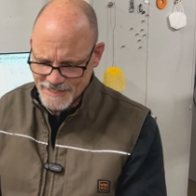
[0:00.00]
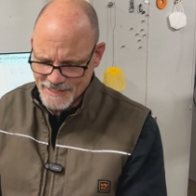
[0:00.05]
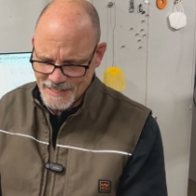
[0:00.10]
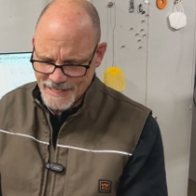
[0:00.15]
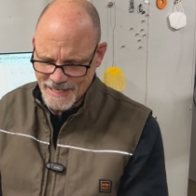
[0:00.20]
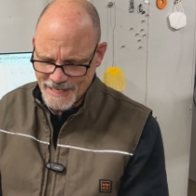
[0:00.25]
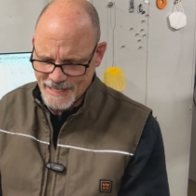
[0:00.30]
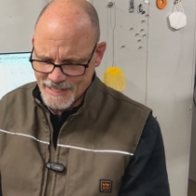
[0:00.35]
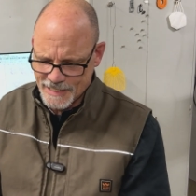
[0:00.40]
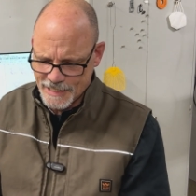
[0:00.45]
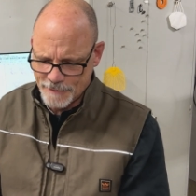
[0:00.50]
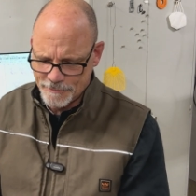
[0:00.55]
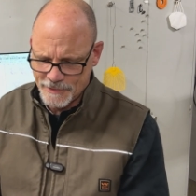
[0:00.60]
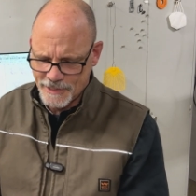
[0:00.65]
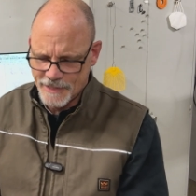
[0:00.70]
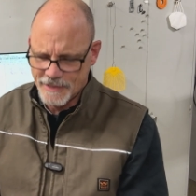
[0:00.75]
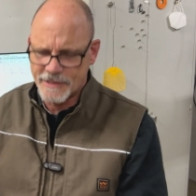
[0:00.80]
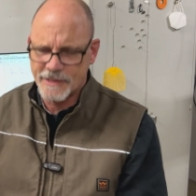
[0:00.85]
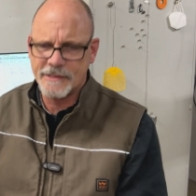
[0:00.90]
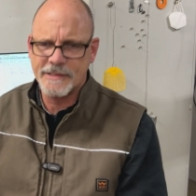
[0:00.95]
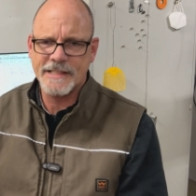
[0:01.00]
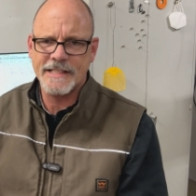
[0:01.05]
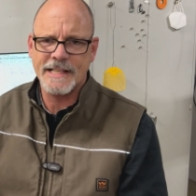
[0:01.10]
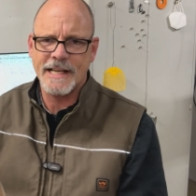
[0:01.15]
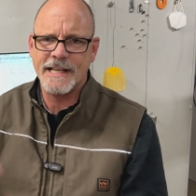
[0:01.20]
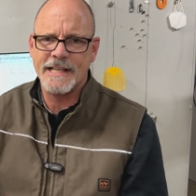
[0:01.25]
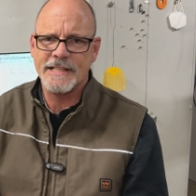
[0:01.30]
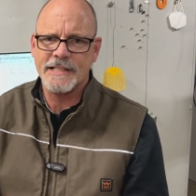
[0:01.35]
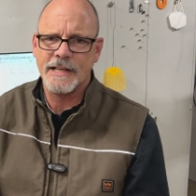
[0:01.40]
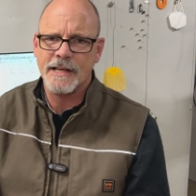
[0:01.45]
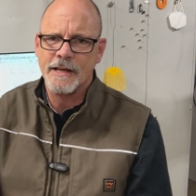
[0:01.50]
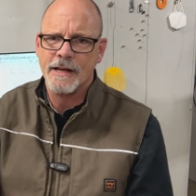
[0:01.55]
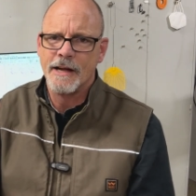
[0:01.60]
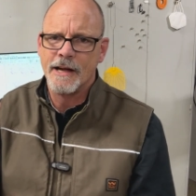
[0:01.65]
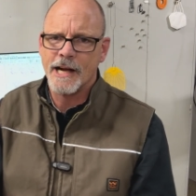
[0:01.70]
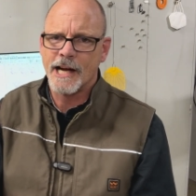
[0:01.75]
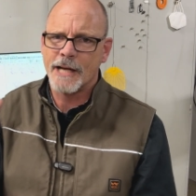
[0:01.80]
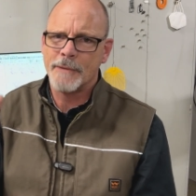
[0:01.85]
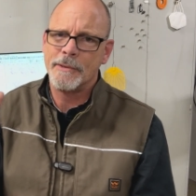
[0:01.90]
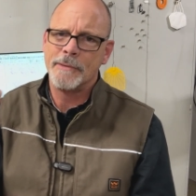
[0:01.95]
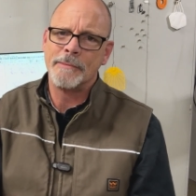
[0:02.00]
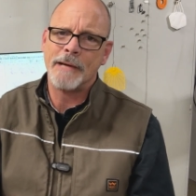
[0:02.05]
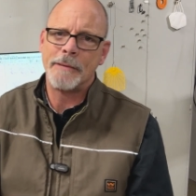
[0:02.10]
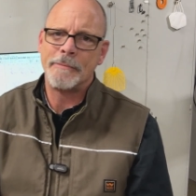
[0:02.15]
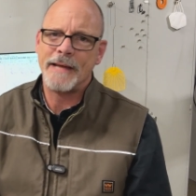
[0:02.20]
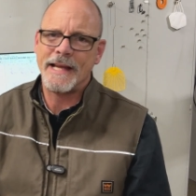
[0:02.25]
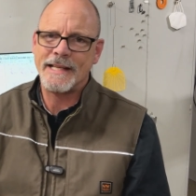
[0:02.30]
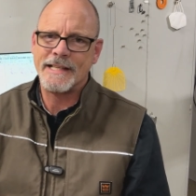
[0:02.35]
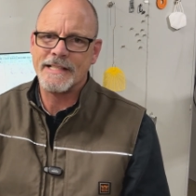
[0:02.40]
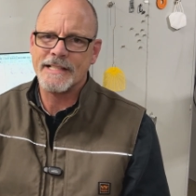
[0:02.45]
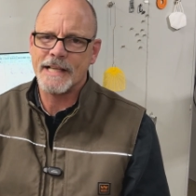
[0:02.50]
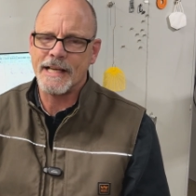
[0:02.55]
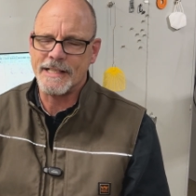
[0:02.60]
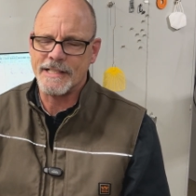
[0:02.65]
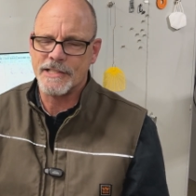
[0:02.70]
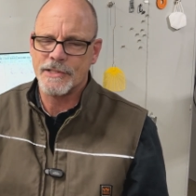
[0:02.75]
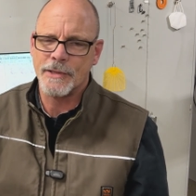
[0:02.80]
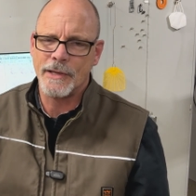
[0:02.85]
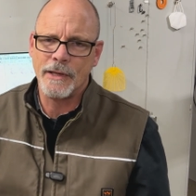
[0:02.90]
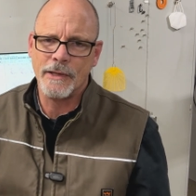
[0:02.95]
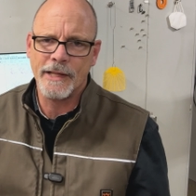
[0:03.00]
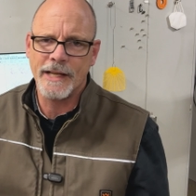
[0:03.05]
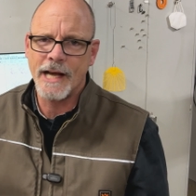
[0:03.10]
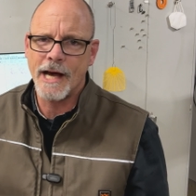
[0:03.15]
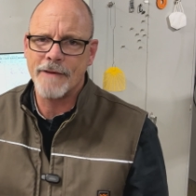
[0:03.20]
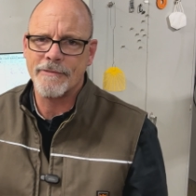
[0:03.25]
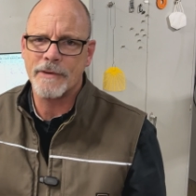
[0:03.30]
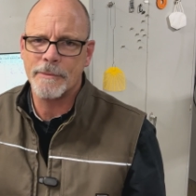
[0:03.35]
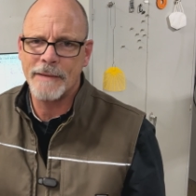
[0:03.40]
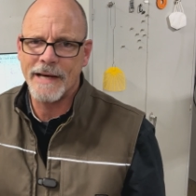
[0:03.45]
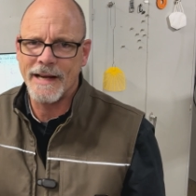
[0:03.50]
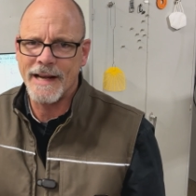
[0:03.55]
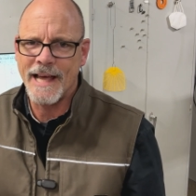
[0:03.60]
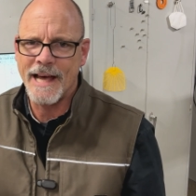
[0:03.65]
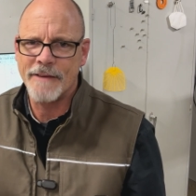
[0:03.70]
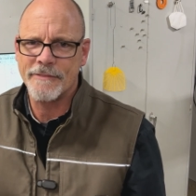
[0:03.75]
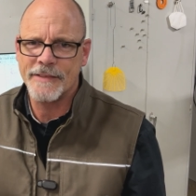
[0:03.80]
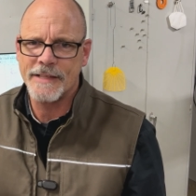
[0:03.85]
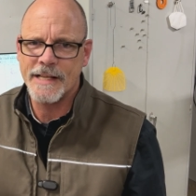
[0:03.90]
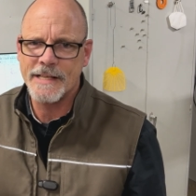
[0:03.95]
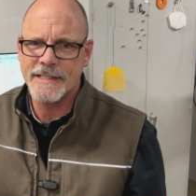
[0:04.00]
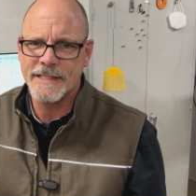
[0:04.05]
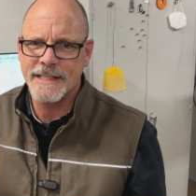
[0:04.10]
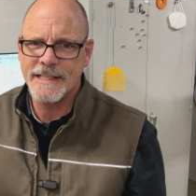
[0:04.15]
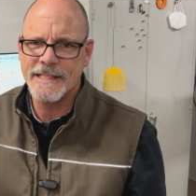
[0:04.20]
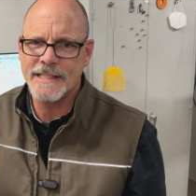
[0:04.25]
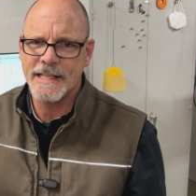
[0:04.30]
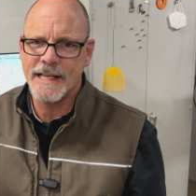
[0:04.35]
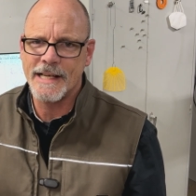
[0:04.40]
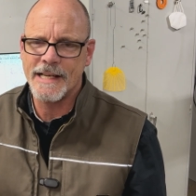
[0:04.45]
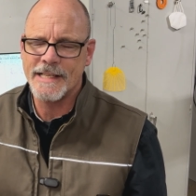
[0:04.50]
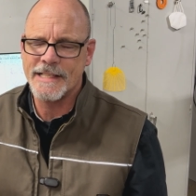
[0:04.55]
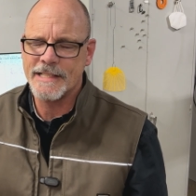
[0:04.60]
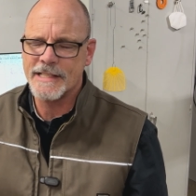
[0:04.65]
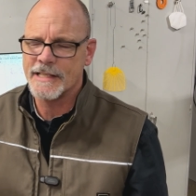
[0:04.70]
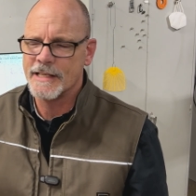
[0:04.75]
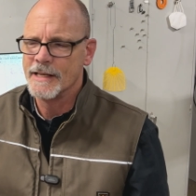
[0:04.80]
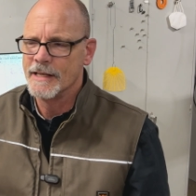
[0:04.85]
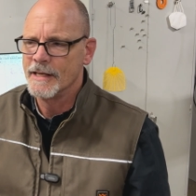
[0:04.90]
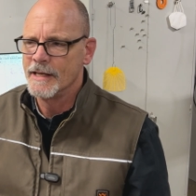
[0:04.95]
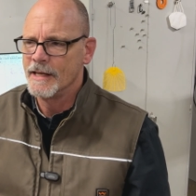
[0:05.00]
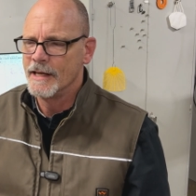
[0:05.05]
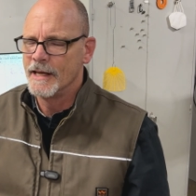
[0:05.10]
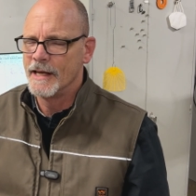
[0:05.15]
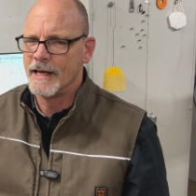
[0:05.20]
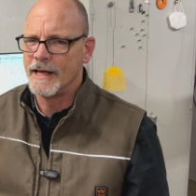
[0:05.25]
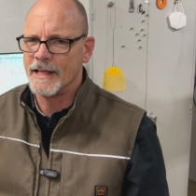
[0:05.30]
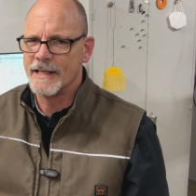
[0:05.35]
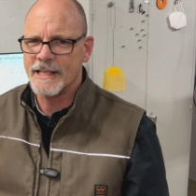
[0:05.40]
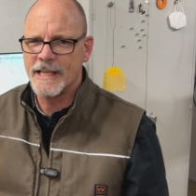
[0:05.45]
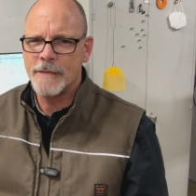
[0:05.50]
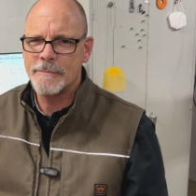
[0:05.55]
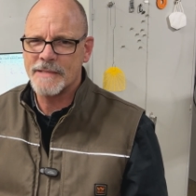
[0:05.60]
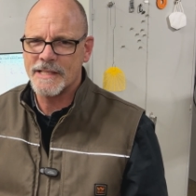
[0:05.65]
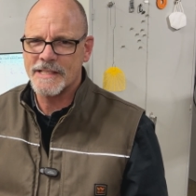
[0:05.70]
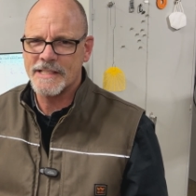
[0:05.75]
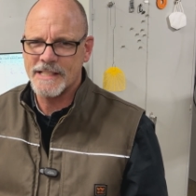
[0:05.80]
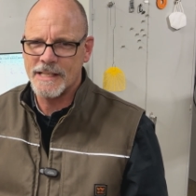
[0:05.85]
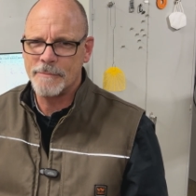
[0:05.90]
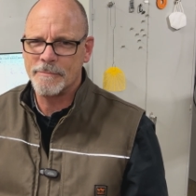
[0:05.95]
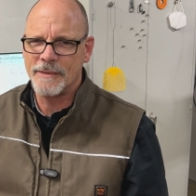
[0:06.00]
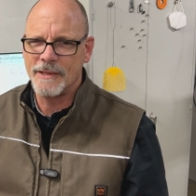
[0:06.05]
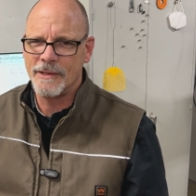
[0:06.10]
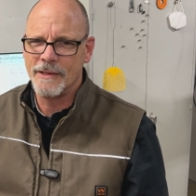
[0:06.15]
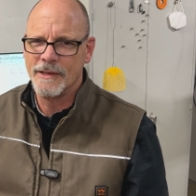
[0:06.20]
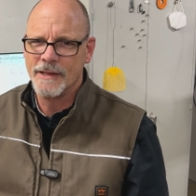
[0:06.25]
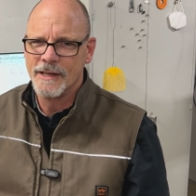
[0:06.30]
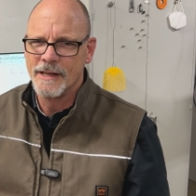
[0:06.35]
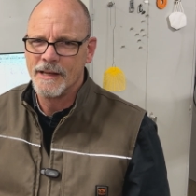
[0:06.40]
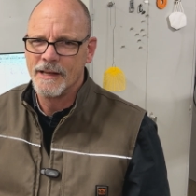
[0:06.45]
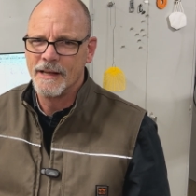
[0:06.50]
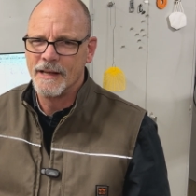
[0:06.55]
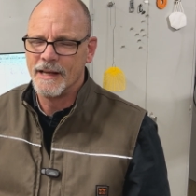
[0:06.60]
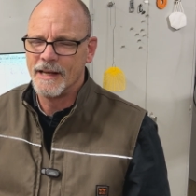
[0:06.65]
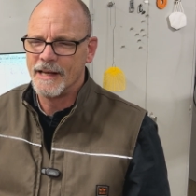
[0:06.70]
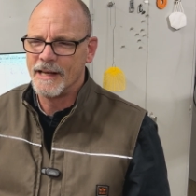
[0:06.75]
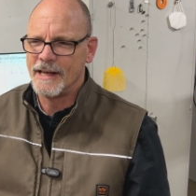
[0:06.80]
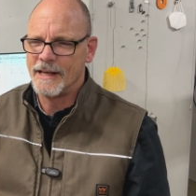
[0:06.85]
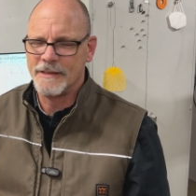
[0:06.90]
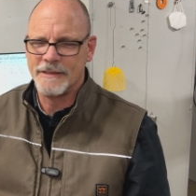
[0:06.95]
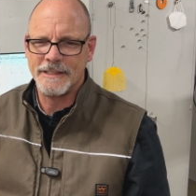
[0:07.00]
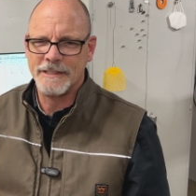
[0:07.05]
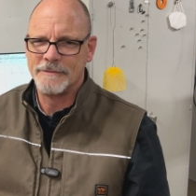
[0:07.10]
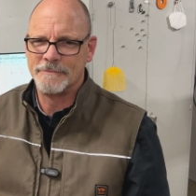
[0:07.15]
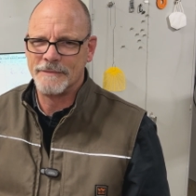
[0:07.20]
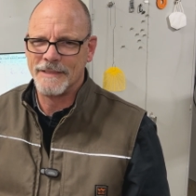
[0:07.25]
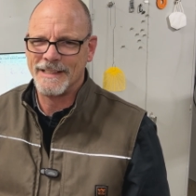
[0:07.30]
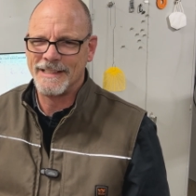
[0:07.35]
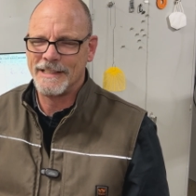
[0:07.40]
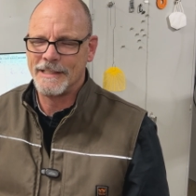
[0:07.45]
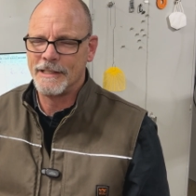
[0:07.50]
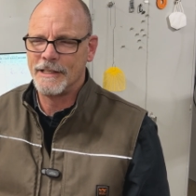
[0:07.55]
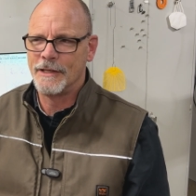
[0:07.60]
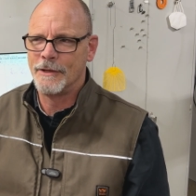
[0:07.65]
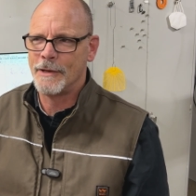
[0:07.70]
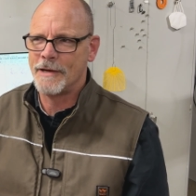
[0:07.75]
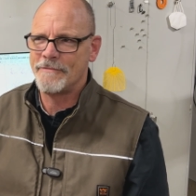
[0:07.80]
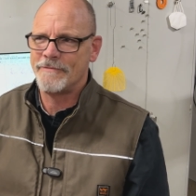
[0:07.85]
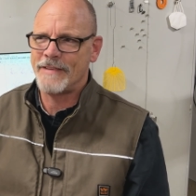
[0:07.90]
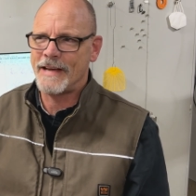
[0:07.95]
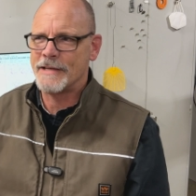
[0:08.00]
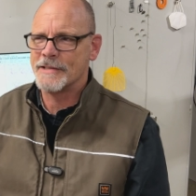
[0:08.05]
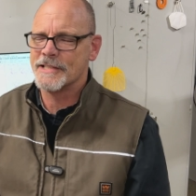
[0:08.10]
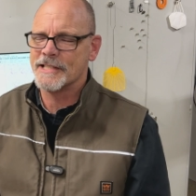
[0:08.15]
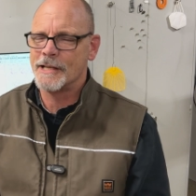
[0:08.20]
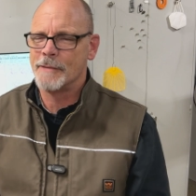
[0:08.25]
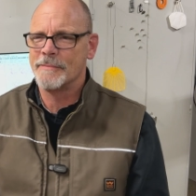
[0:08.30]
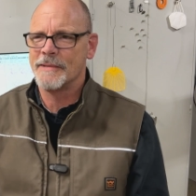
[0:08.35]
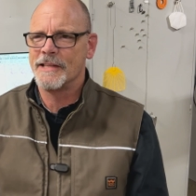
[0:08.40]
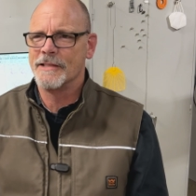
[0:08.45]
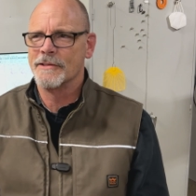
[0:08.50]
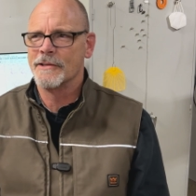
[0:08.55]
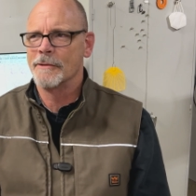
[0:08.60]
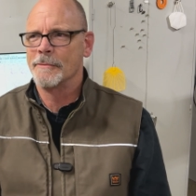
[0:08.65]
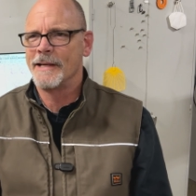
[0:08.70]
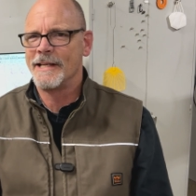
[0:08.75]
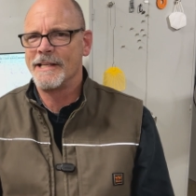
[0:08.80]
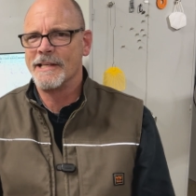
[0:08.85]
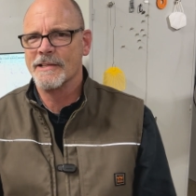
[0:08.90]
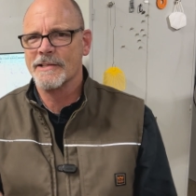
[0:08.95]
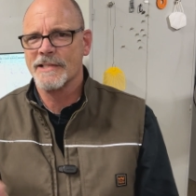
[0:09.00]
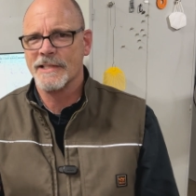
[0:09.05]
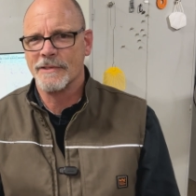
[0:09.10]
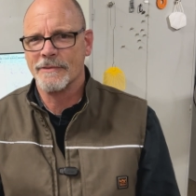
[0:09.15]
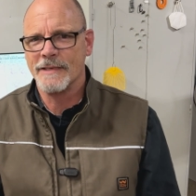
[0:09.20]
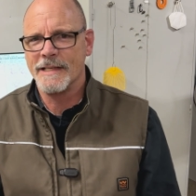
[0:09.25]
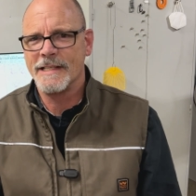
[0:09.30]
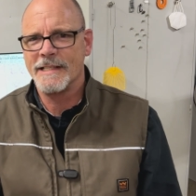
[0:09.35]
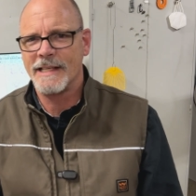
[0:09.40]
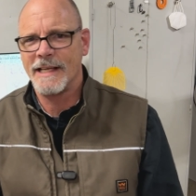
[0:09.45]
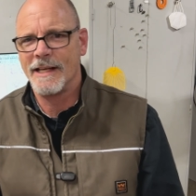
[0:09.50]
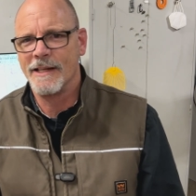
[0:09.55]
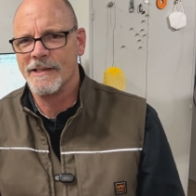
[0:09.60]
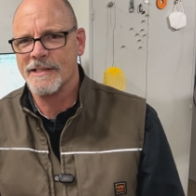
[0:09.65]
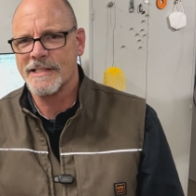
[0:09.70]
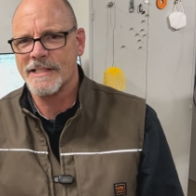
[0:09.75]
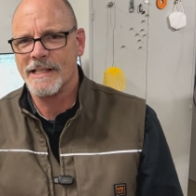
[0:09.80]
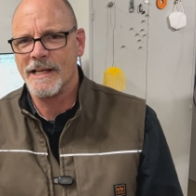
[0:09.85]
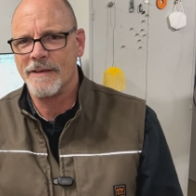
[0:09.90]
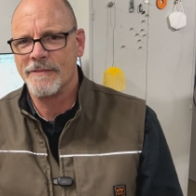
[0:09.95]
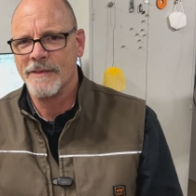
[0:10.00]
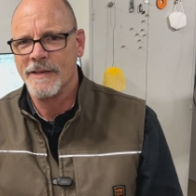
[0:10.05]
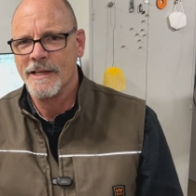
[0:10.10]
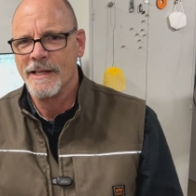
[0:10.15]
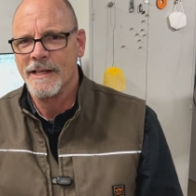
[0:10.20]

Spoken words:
and a couple other designs are gonna be my main designs. So I only offer about half a dozen designs. It keeps it simple. And you know, I found something through my years in retail and stuff.